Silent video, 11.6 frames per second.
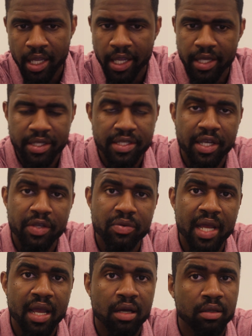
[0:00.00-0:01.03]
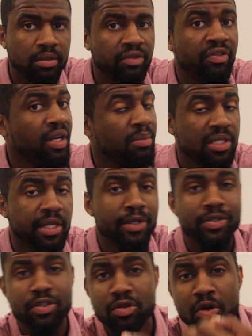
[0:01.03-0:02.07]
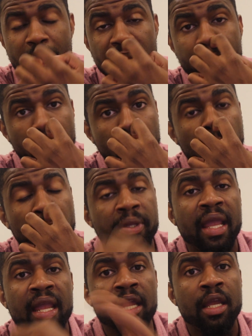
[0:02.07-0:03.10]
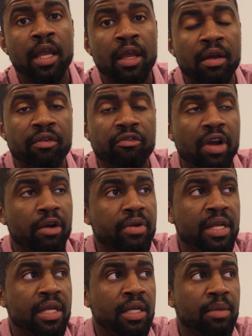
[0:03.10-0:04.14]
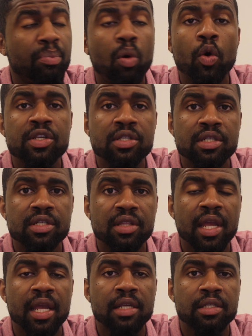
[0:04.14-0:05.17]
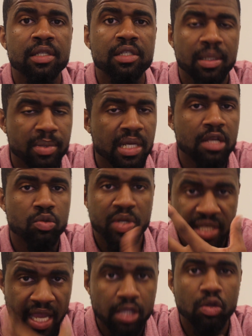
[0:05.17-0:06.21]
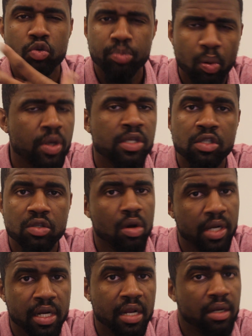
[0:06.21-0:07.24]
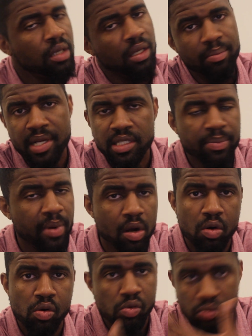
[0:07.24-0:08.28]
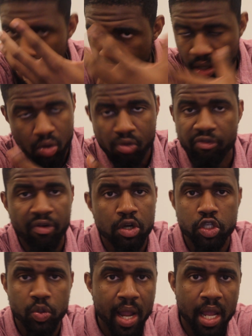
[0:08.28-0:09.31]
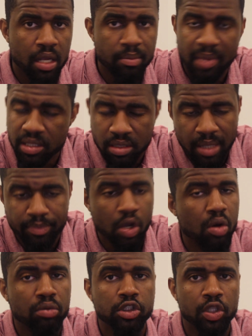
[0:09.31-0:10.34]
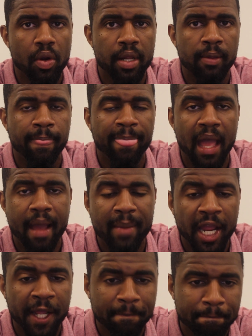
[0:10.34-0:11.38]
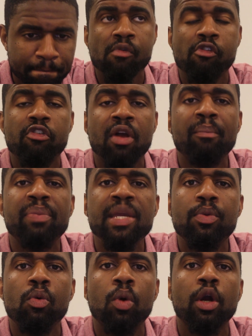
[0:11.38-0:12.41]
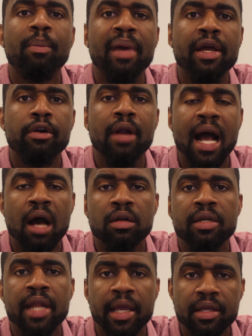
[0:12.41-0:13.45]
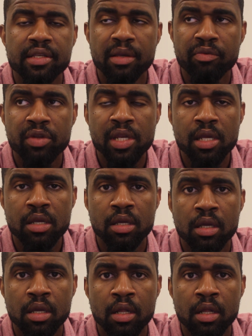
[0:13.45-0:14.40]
here to tear you down? The venom slingers are, you know, people who say very poisonous things, and sometimes we take those poisons on and it could mess up our whole feng shui. It messes up the whole joint. You know what I mean? Some people work better out of negativity,